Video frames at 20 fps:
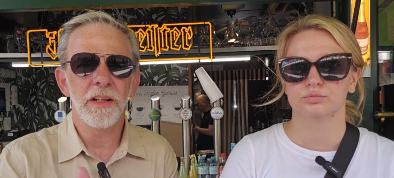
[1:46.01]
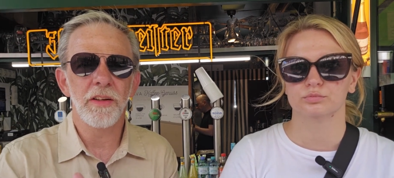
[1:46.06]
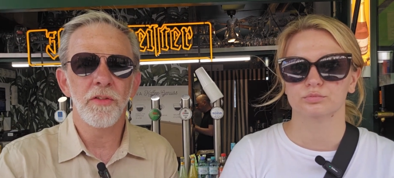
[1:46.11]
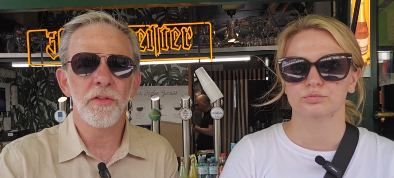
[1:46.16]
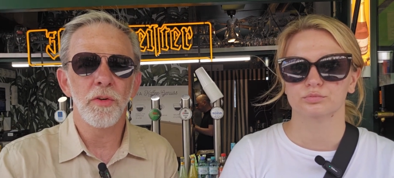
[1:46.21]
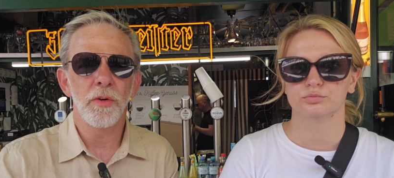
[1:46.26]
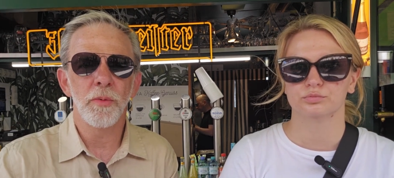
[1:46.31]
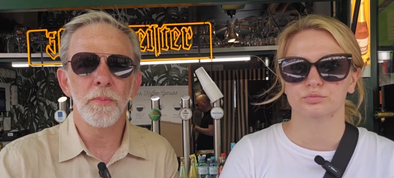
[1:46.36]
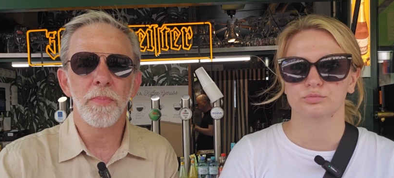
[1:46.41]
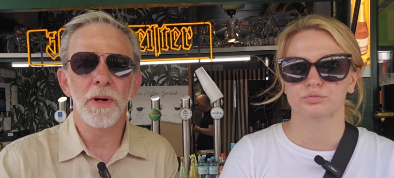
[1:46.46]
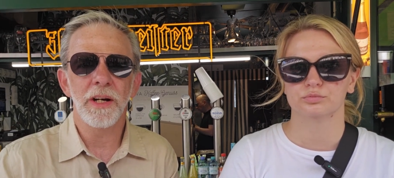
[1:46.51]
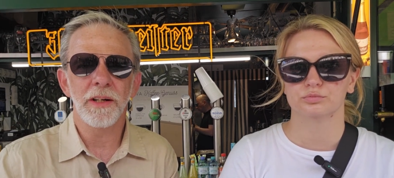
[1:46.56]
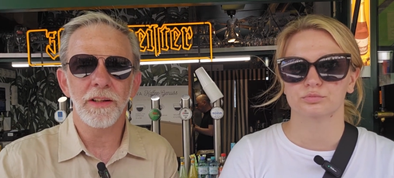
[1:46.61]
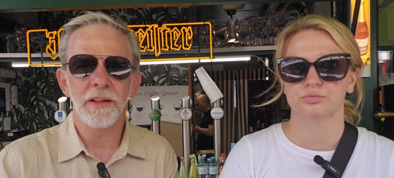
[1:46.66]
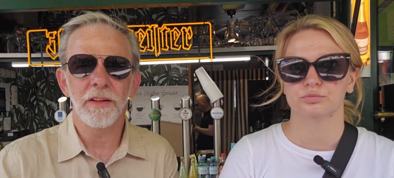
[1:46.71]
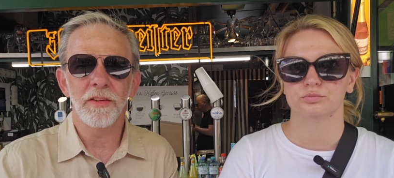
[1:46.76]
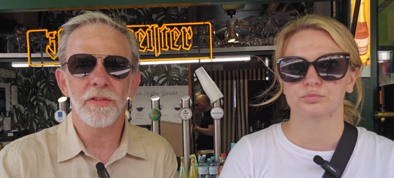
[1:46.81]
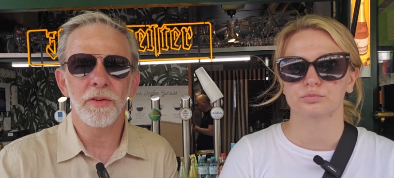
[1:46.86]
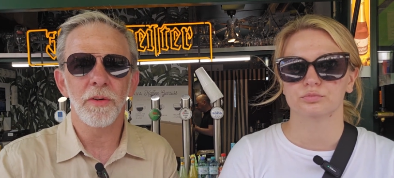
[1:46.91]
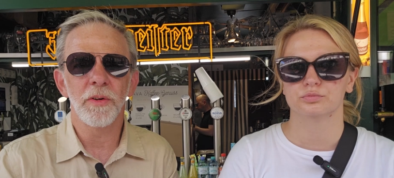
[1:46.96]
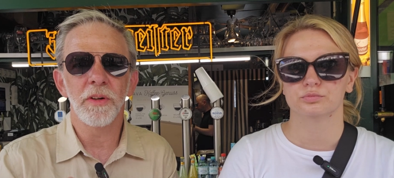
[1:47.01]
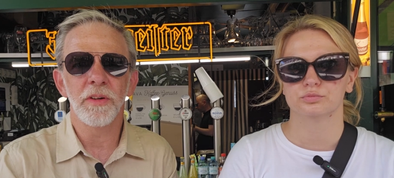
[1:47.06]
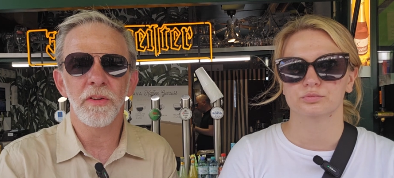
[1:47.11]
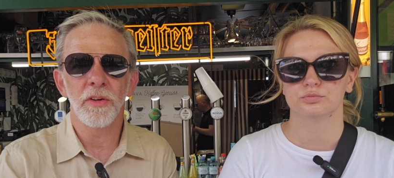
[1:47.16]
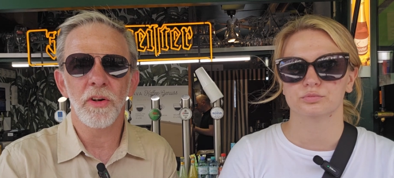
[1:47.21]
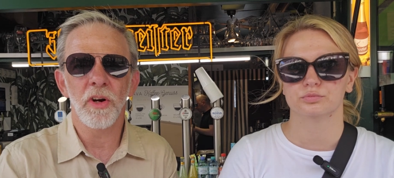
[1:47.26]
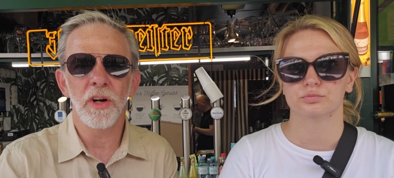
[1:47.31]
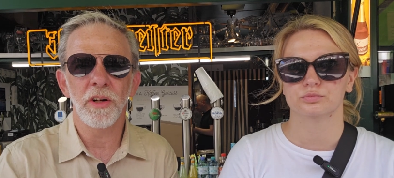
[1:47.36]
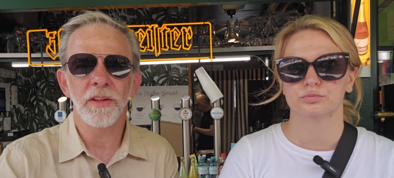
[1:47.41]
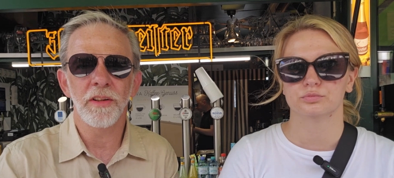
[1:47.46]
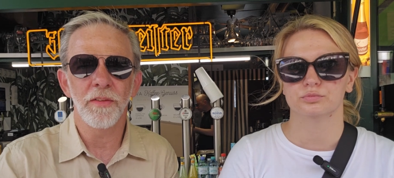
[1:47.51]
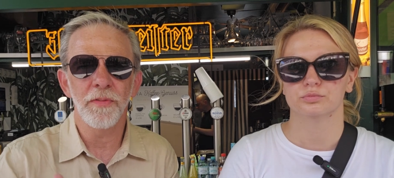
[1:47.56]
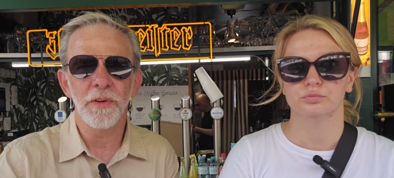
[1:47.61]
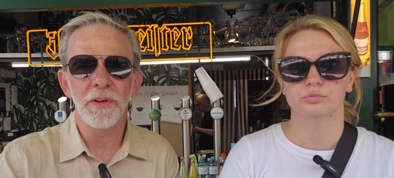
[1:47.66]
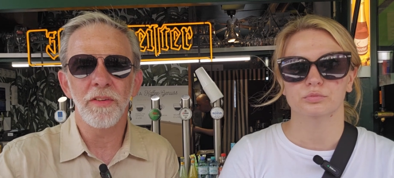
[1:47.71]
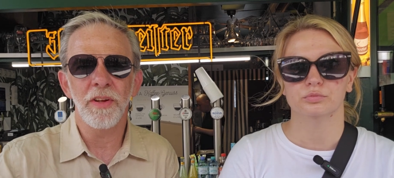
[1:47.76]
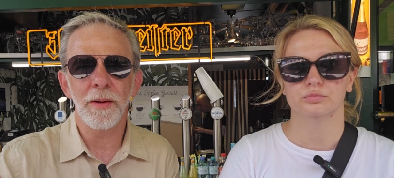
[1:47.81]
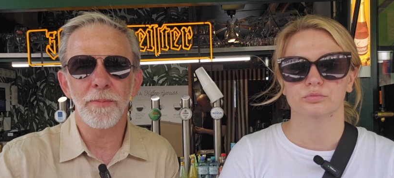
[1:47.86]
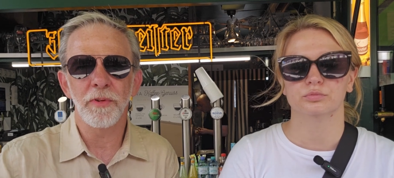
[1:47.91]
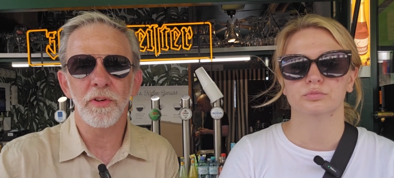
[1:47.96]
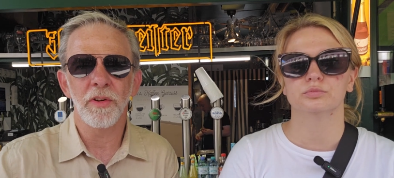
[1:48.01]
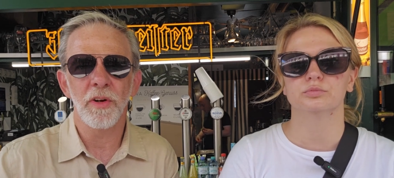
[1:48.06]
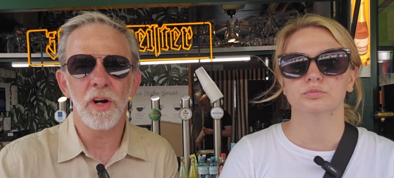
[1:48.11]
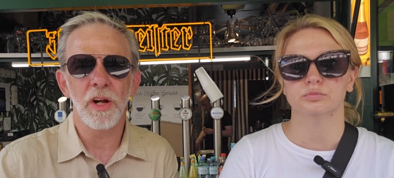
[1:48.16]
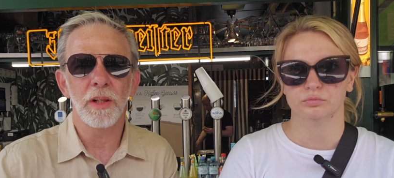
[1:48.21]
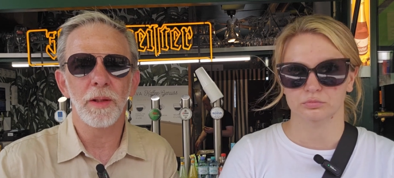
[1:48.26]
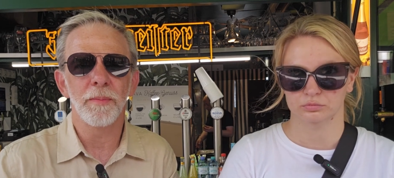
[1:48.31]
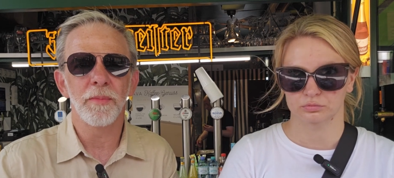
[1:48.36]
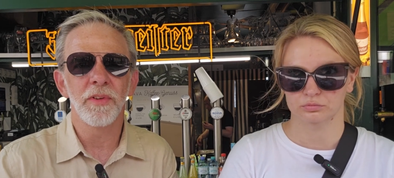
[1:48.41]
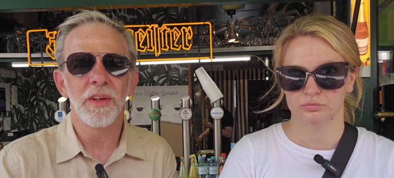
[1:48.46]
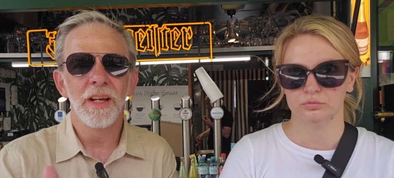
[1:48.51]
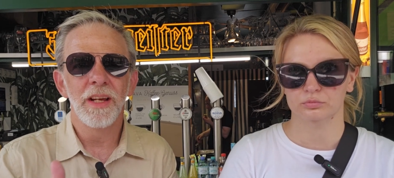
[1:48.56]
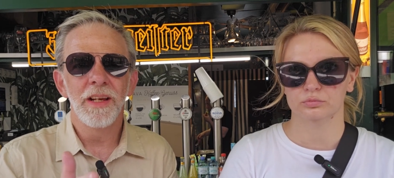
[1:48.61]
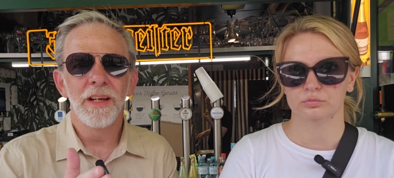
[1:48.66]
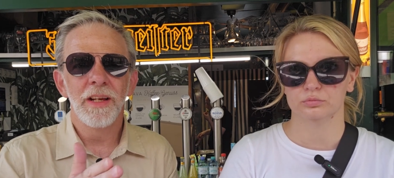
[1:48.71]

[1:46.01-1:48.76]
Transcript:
Speaker 1: into buckets or into different types of columns